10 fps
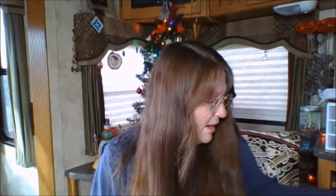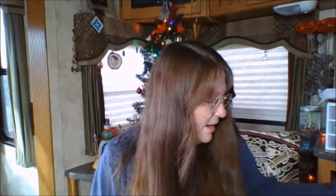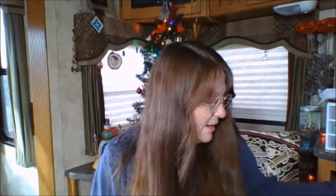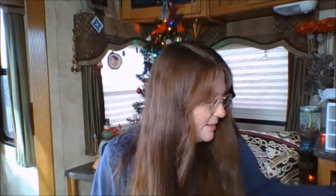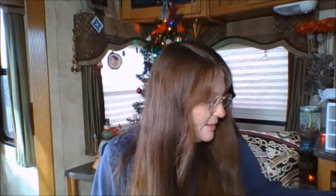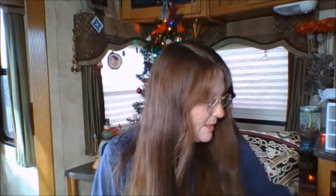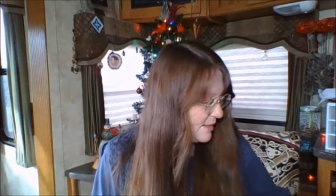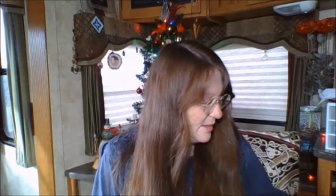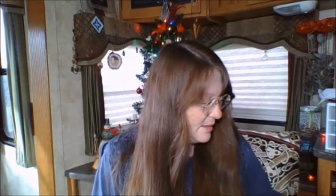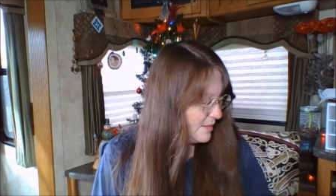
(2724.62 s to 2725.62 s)
And
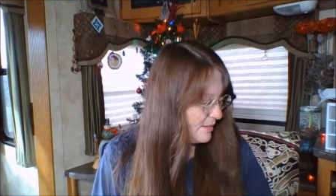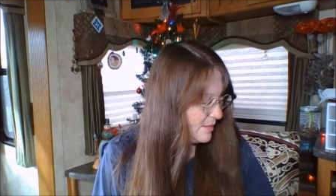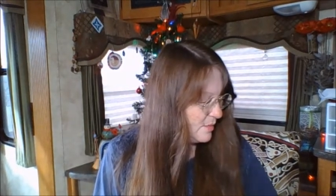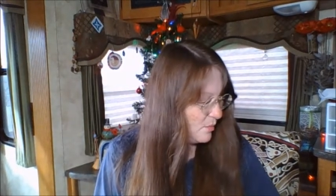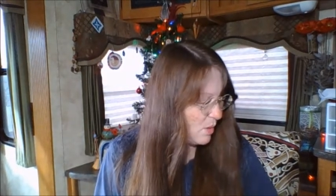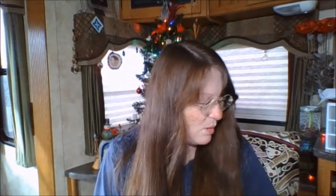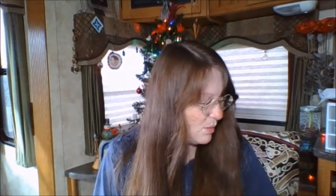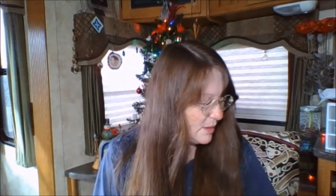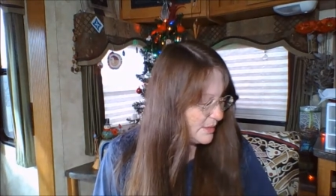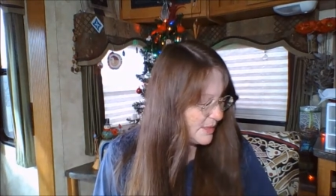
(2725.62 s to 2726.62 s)
while
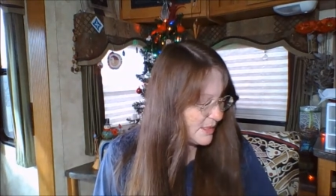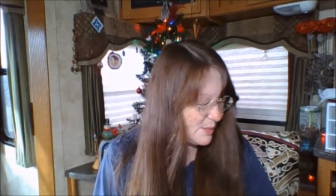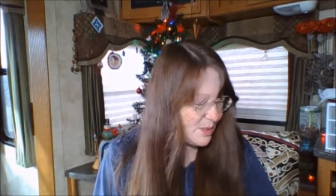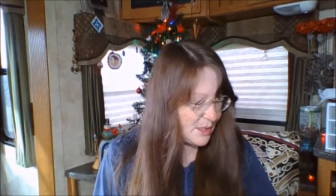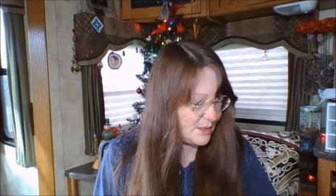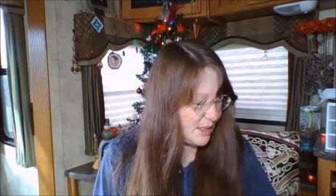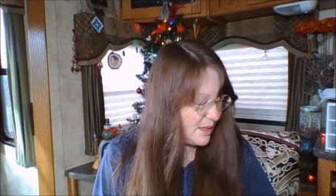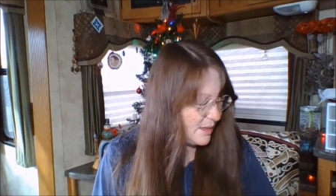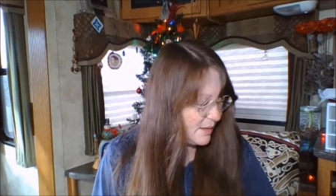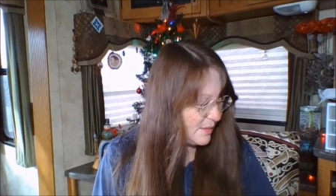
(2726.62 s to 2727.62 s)
we're on the subject
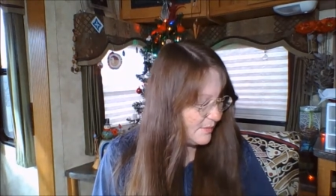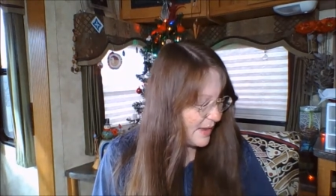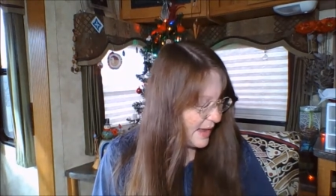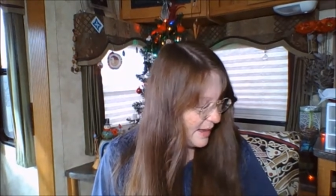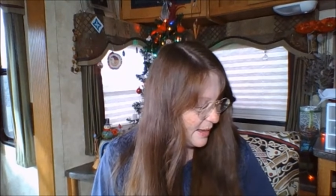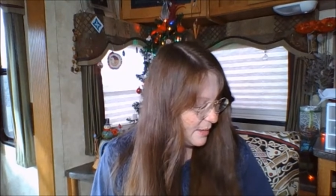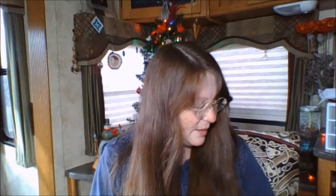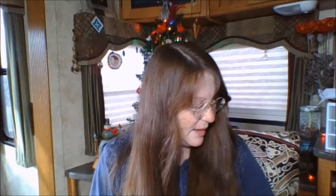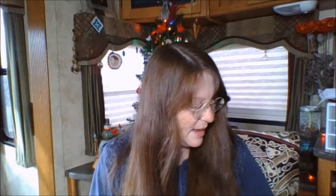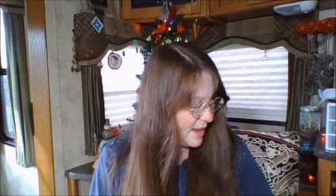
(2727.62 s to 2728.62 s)
of
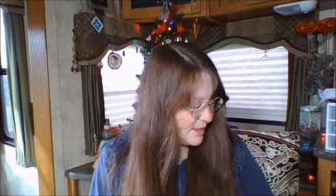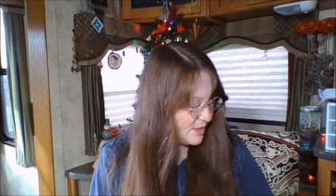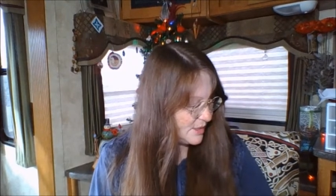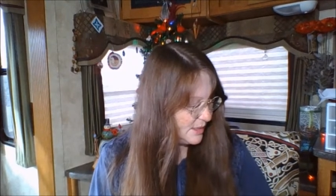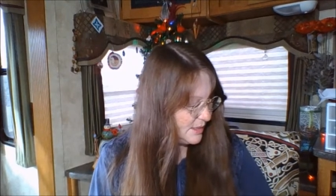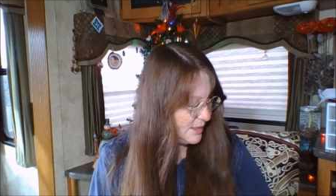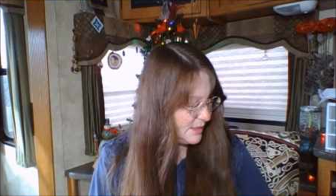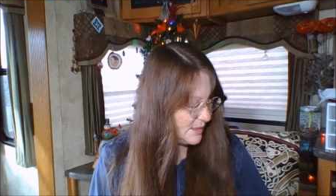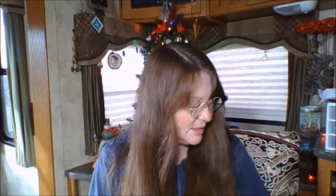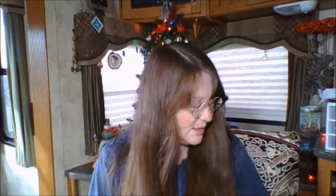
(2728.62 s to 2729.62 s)

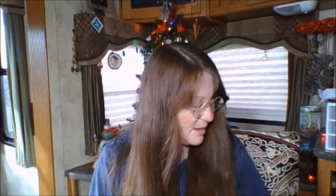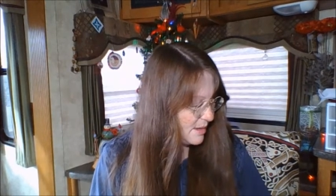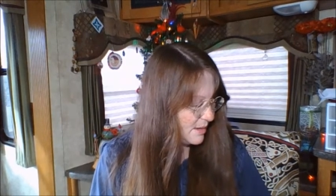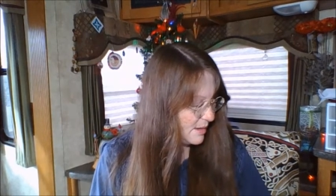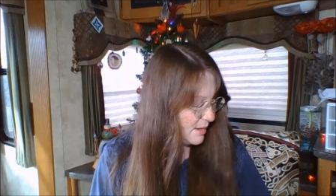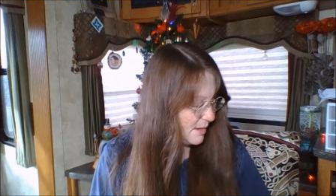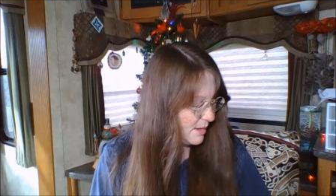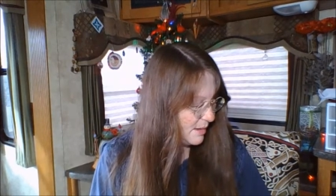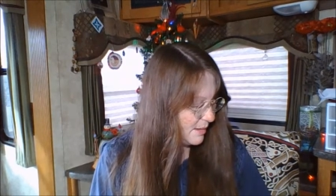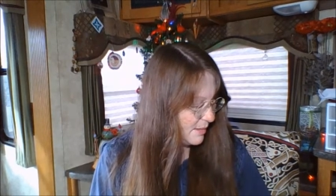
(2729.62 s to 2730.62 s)
Ashley's
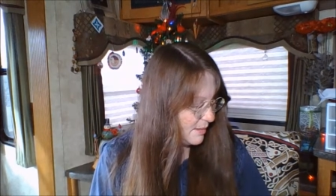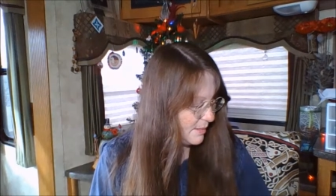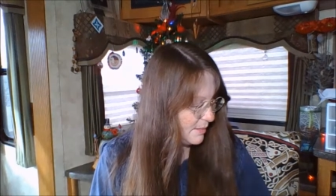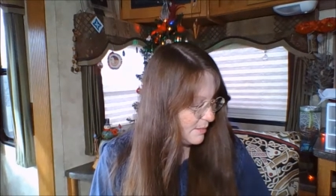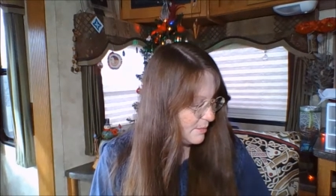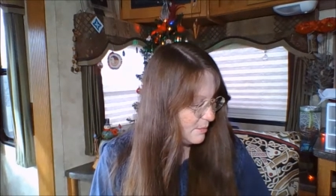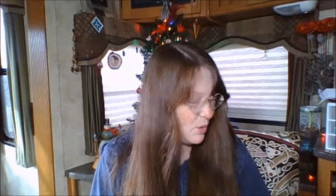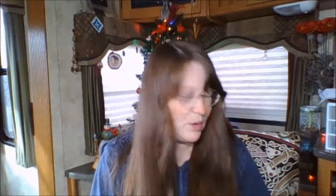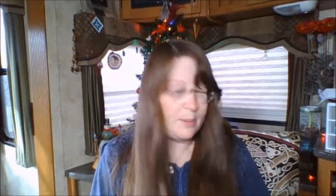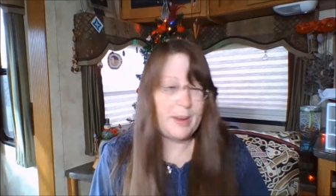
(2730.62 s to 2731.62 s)

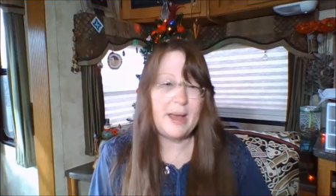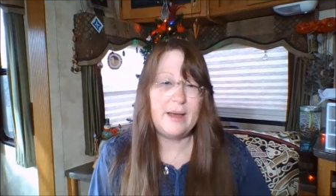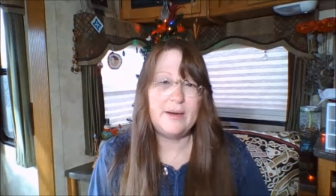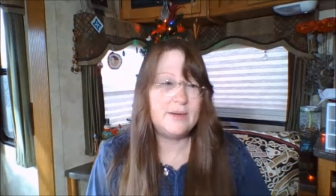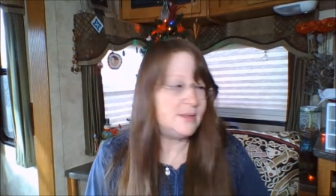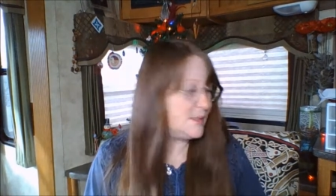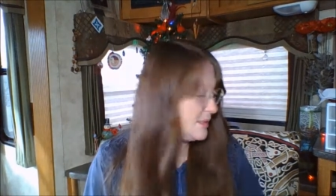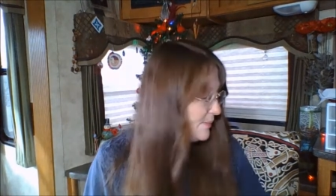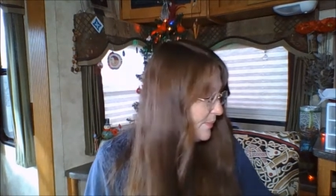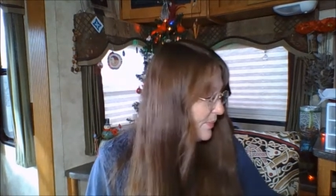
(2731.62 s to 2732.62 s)
Muka
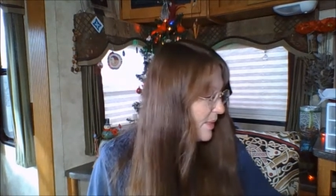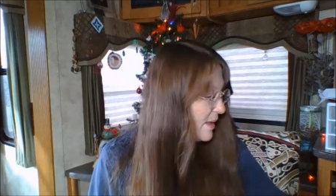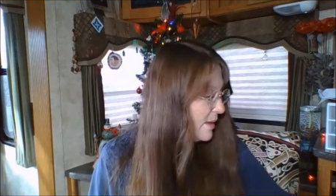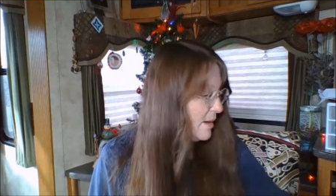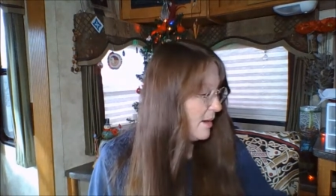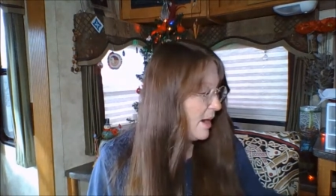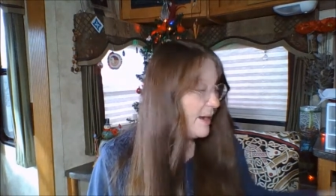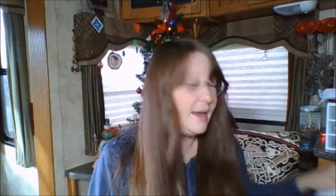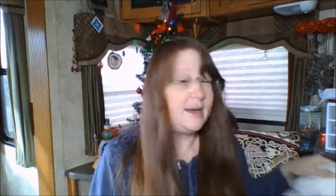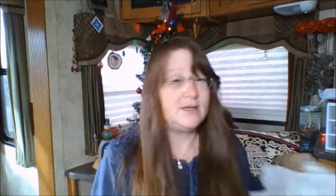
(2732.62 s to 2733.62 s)
patterns,
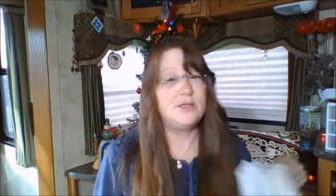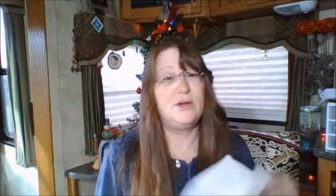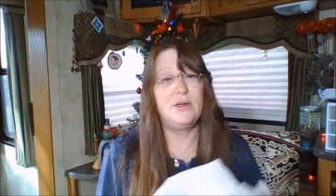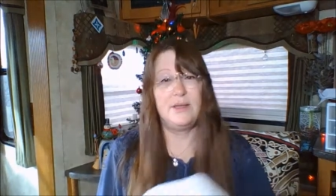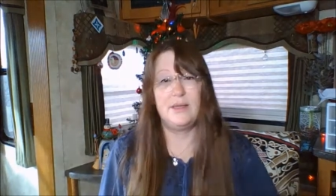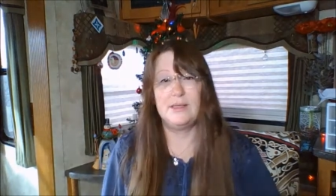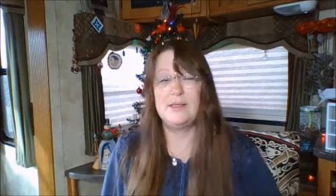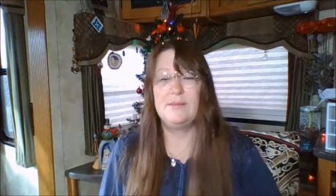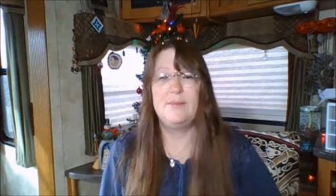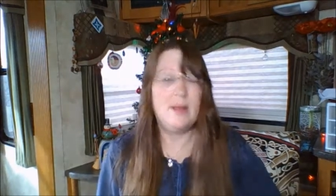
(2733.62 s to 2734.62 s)
I got to show you
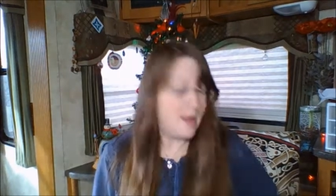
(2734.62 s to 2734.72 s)
this.